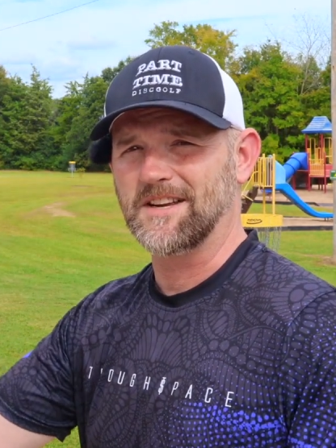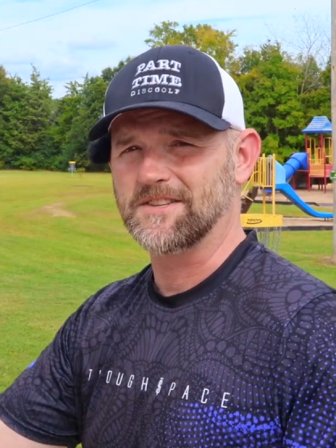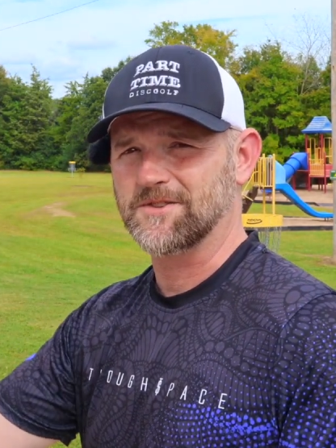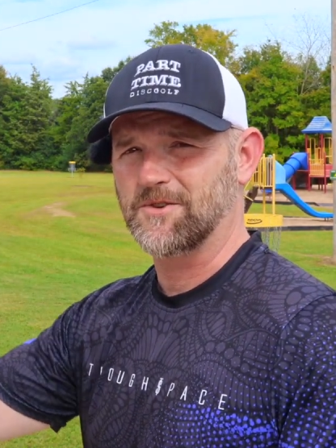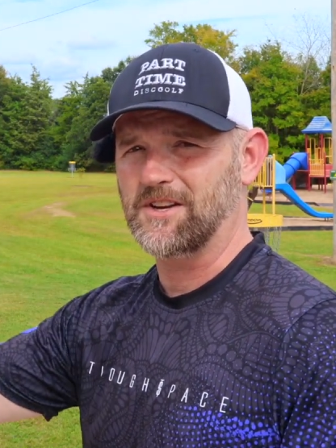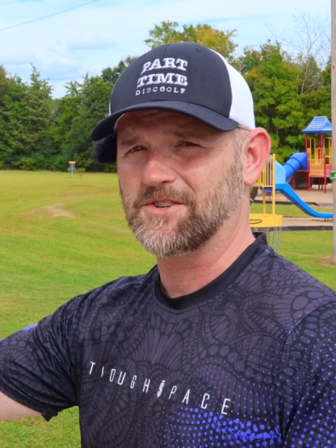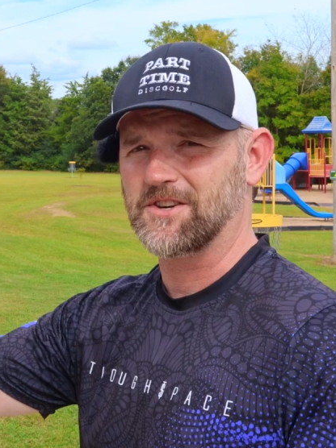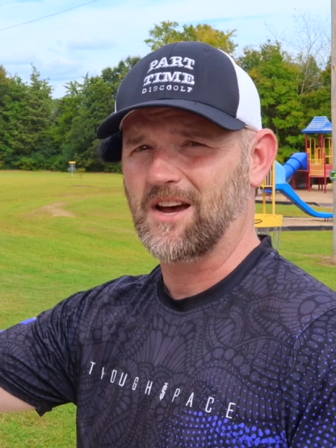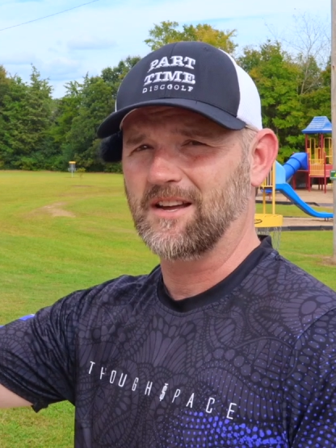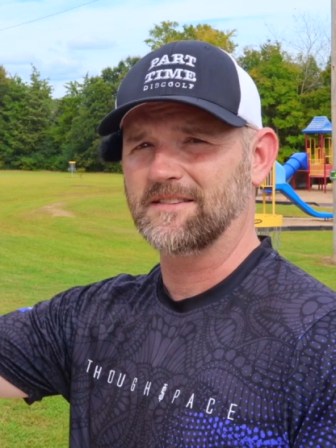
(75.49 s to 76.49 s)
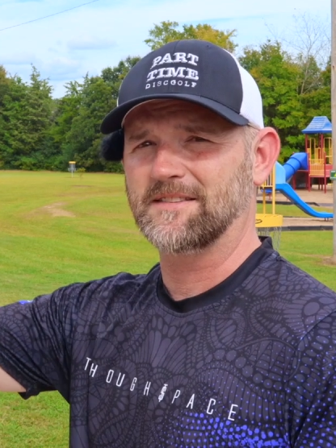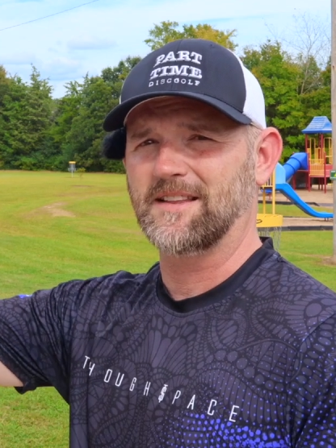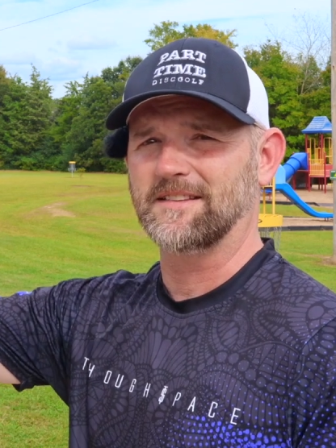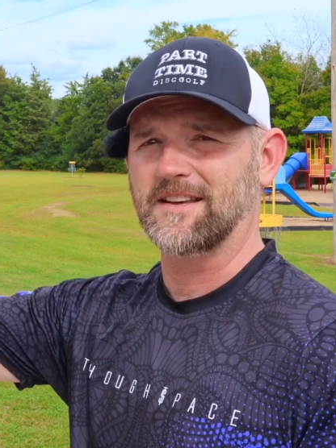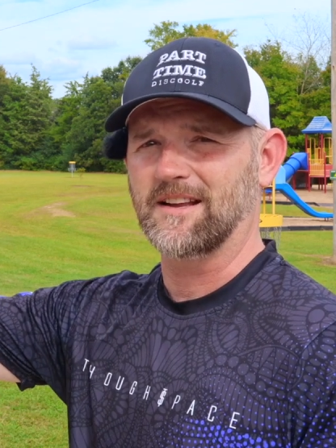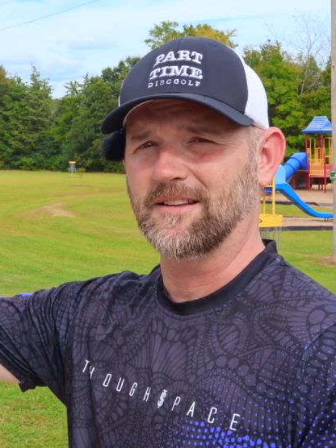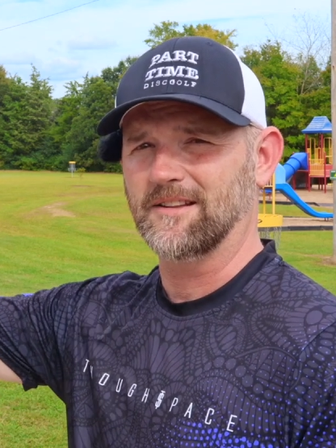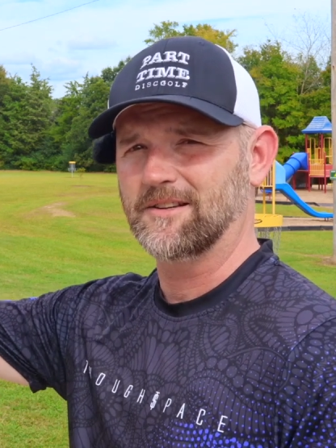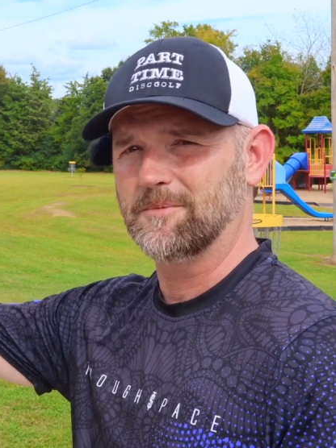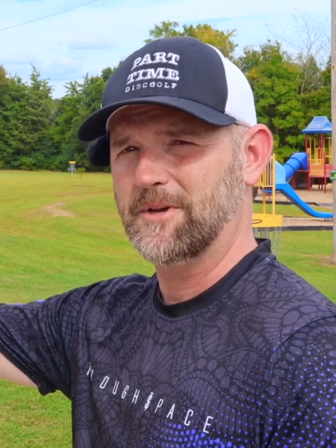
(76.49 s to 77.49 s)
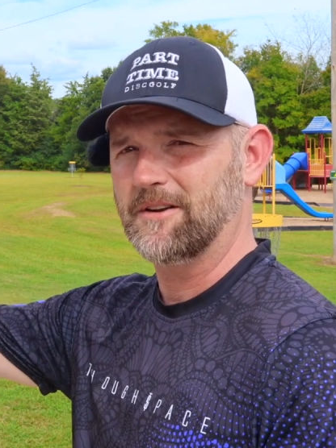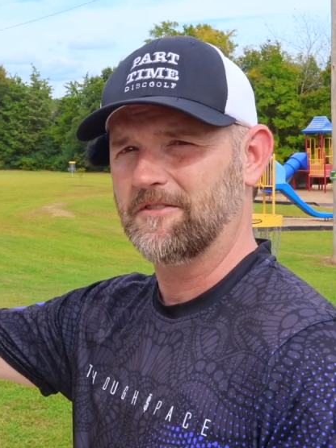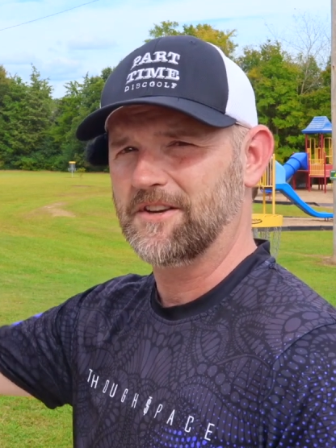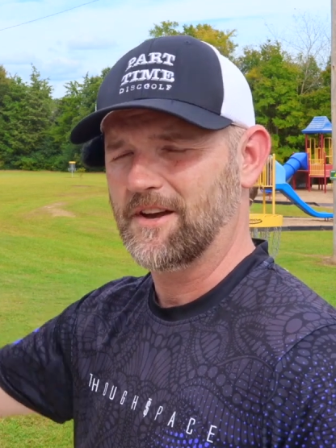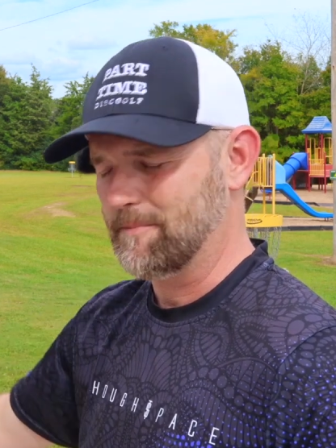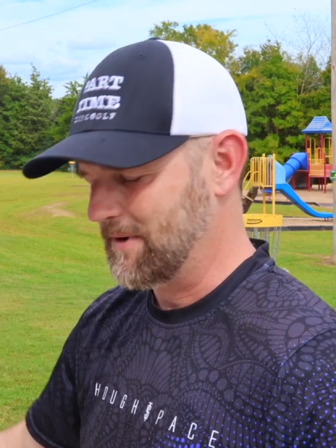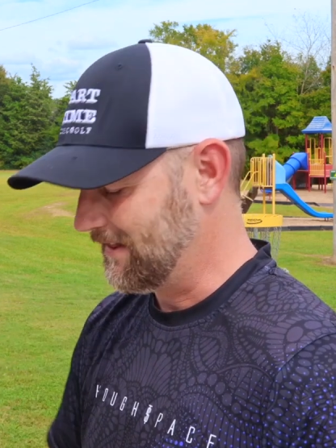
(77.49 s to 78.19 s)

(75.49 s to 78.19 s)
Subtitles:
Nice straight shots. That's got a little bit of a dump